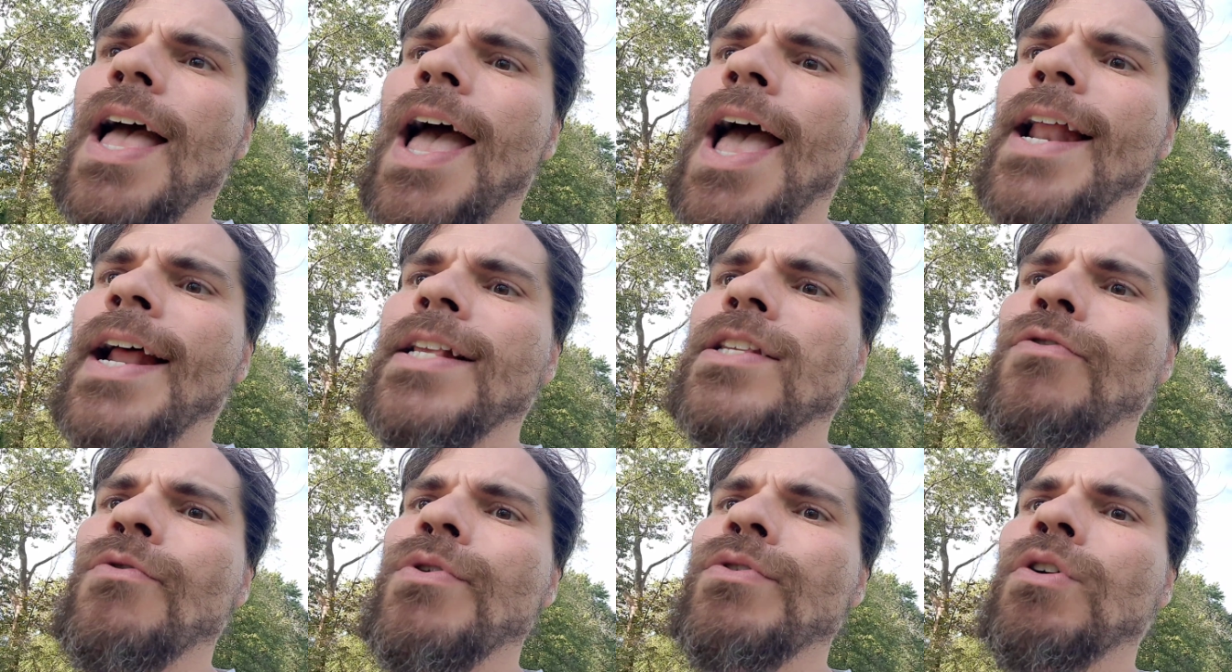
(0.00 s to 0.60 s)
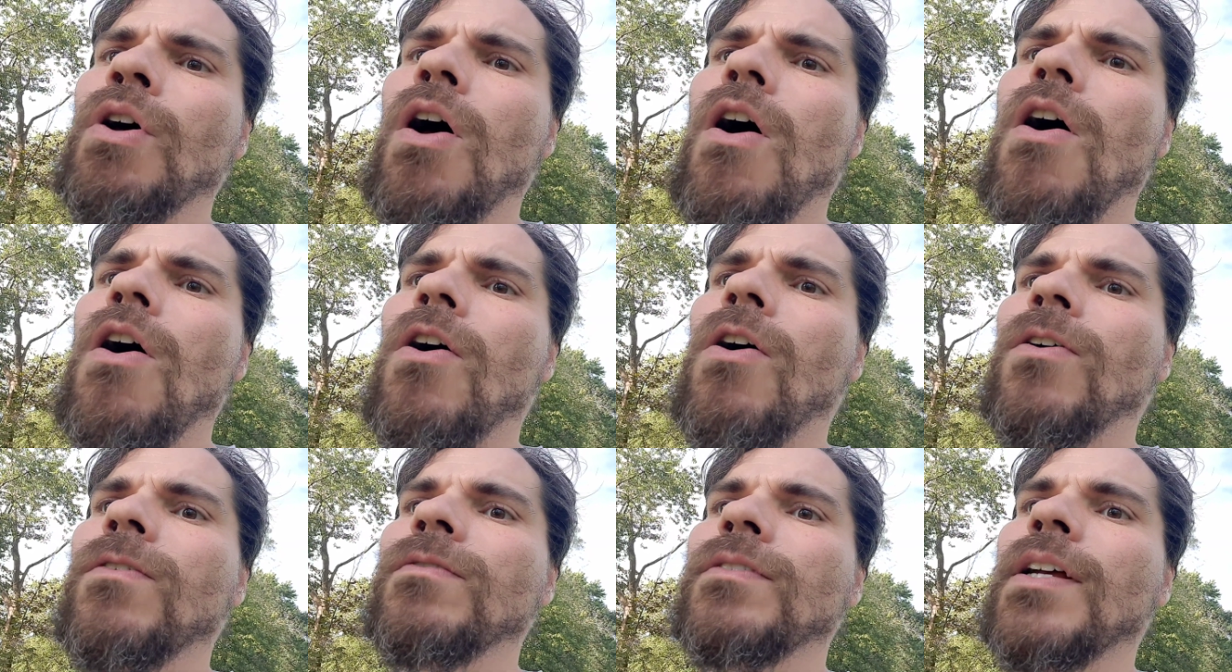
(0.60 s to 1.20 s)
And as I
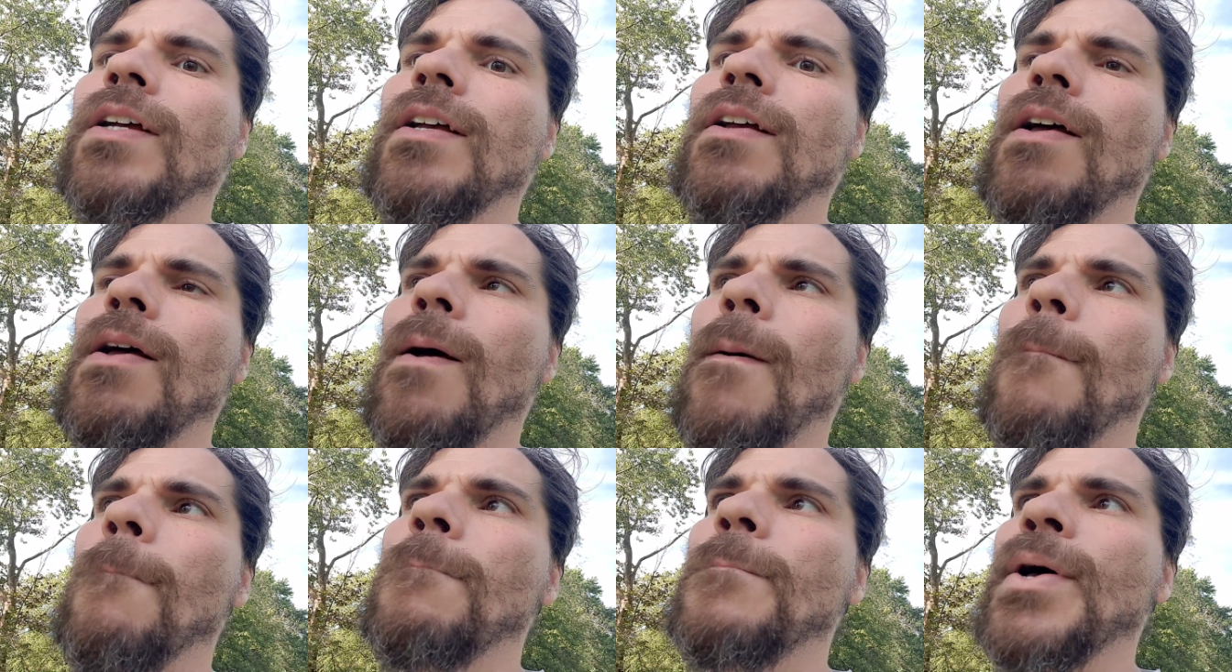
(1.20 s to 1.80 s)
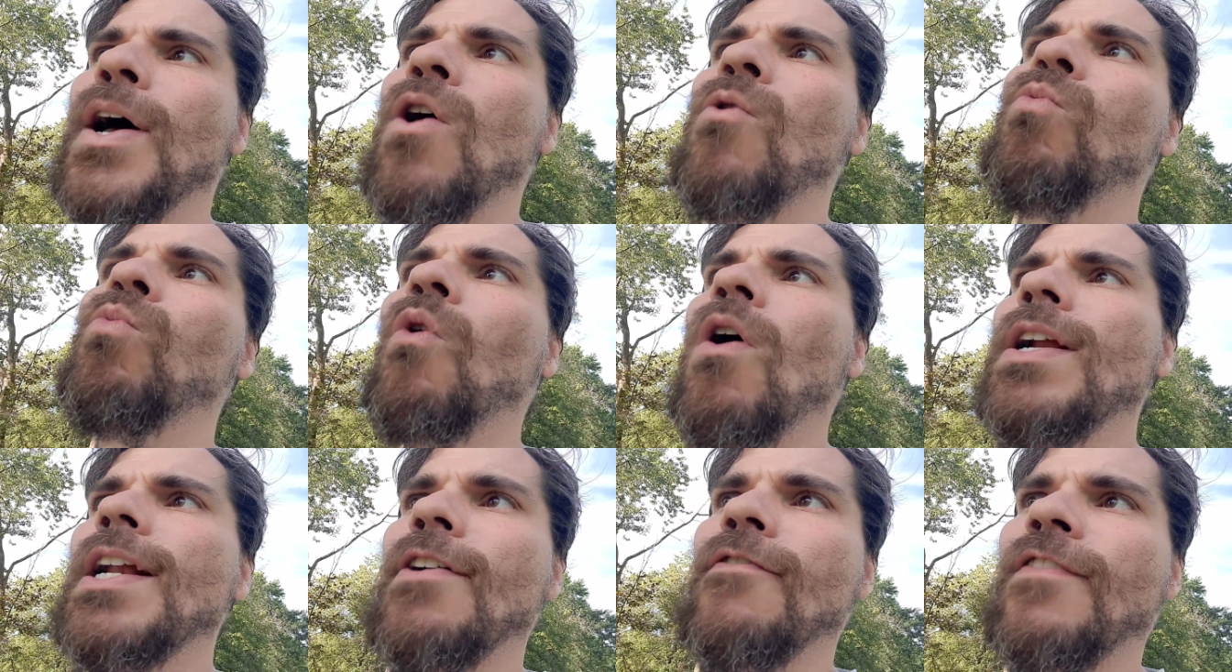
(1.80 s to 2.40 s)
recall, Bell
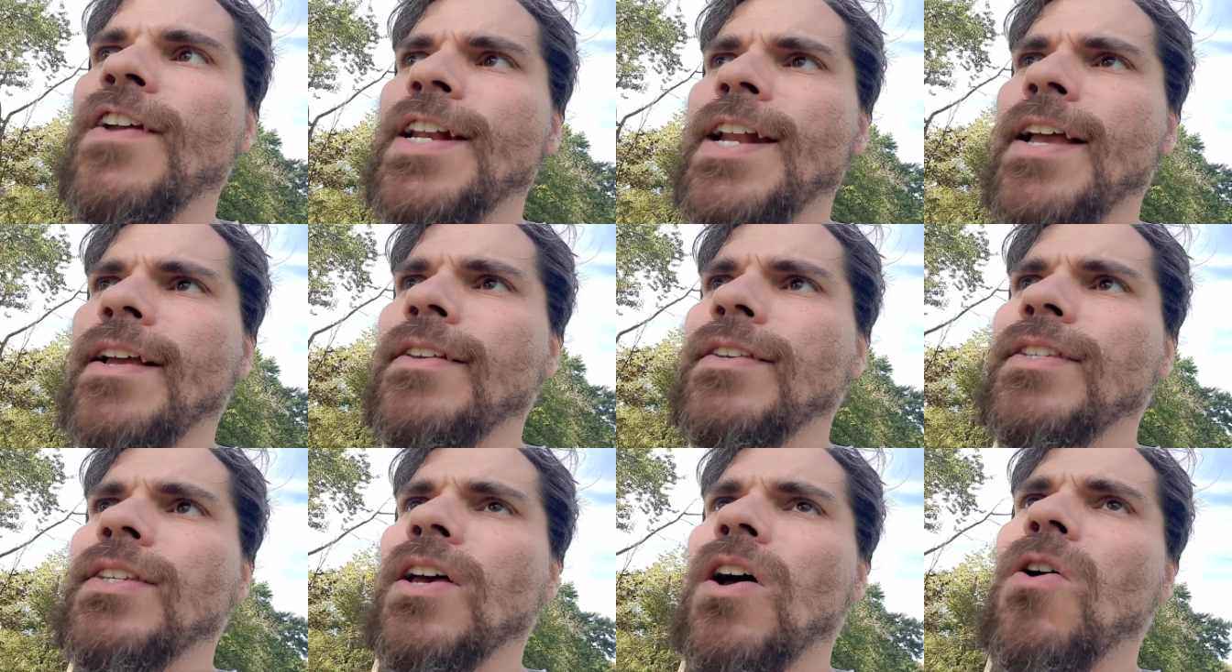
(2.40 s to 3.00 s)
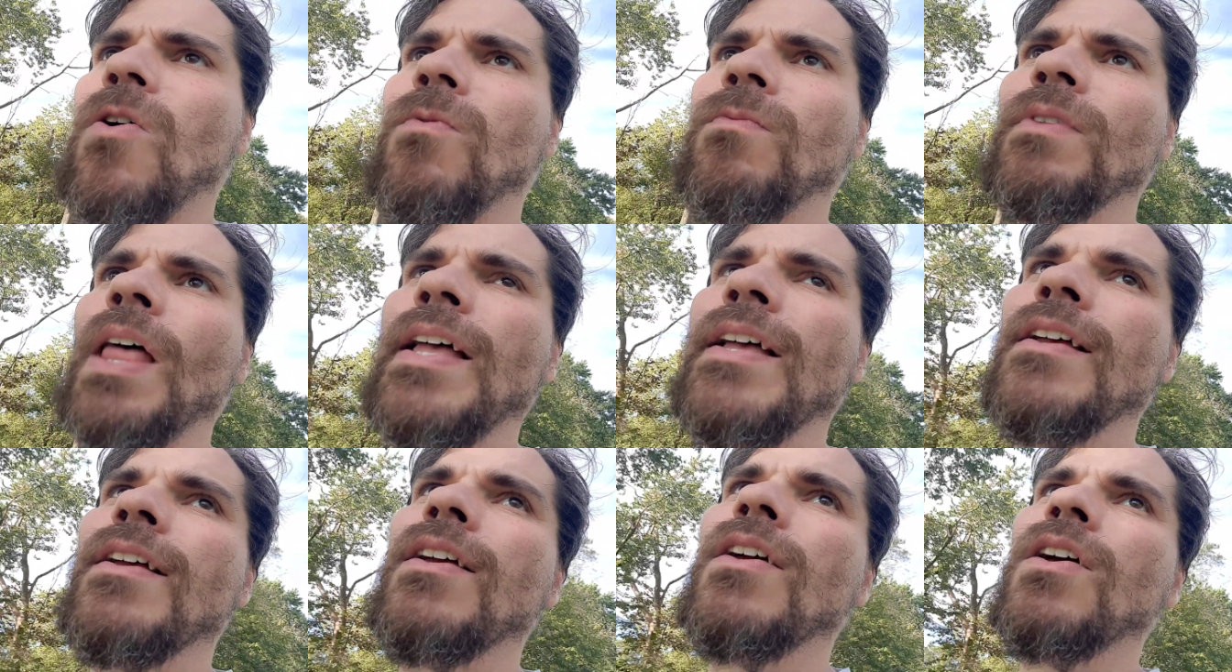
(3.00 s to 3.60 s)
won at Phoenix. So,
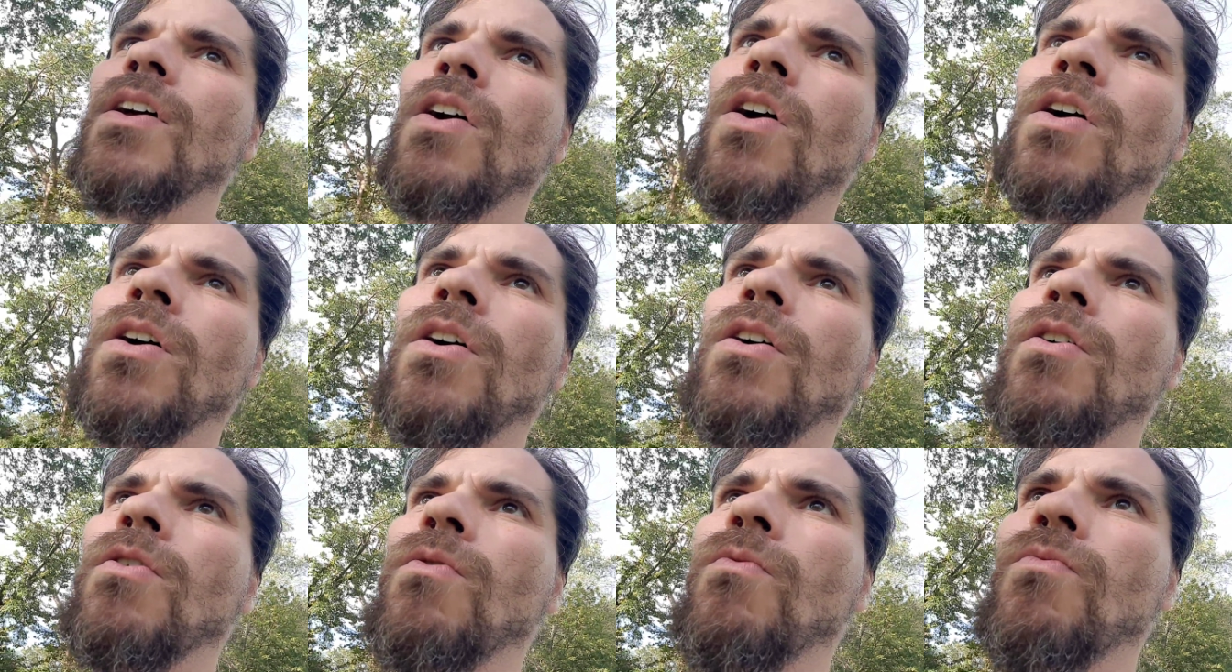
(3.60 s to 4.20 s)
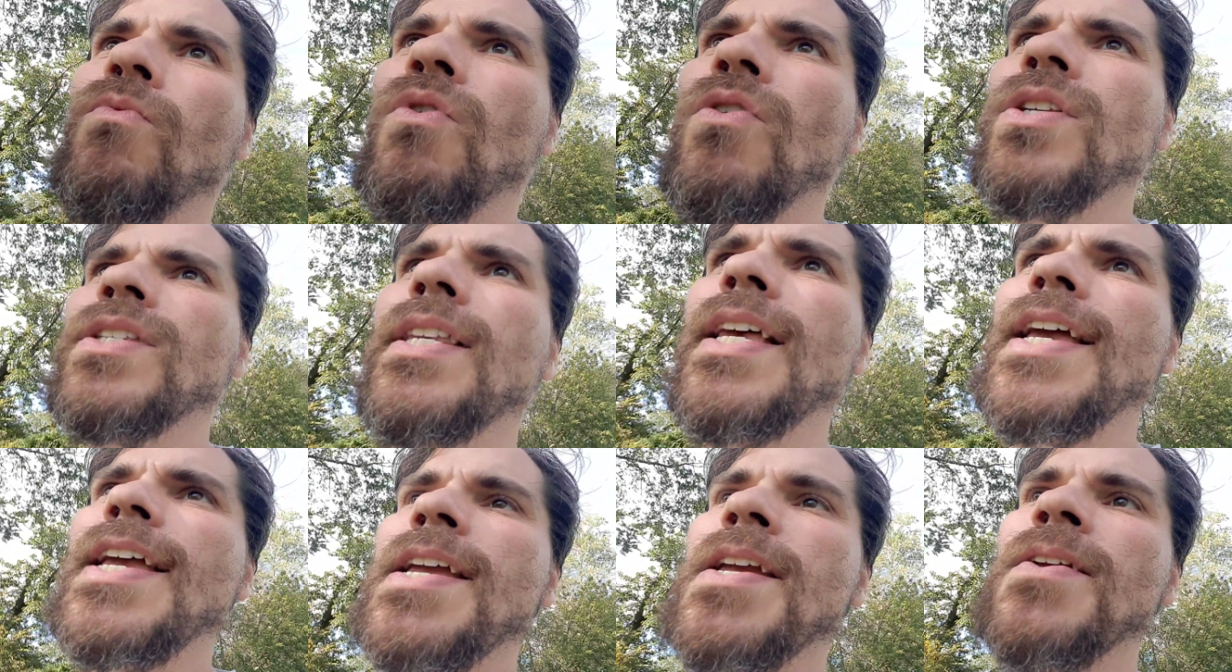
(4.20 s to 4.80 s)
we'll
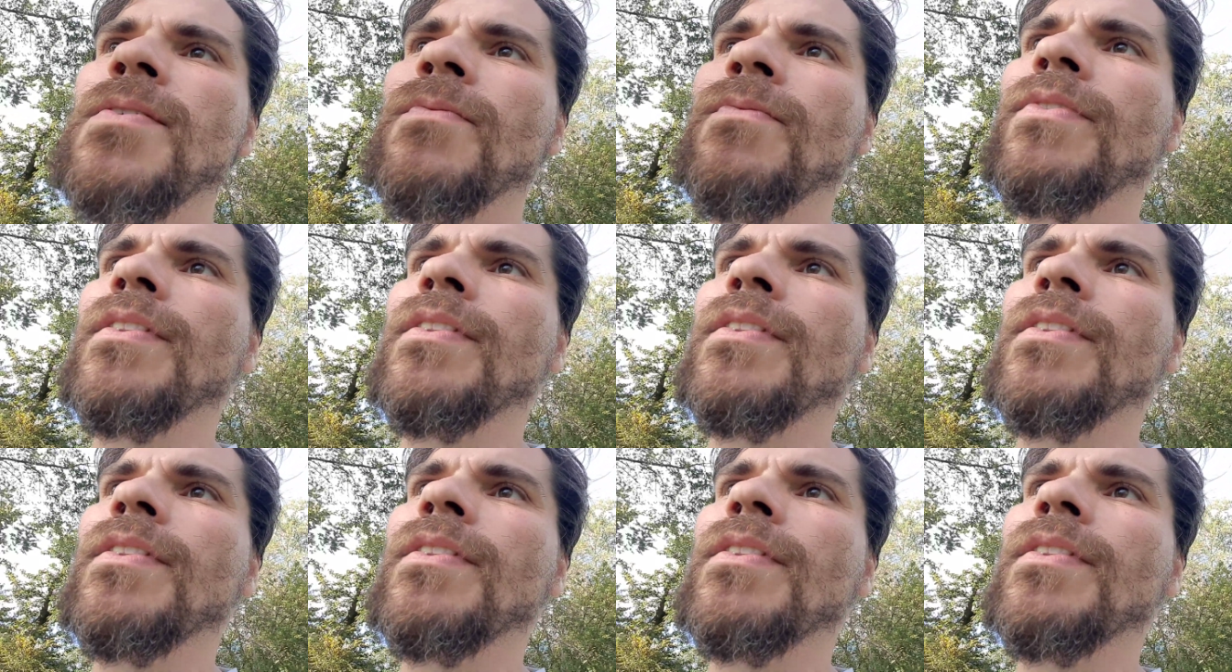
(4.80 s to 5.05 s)
see.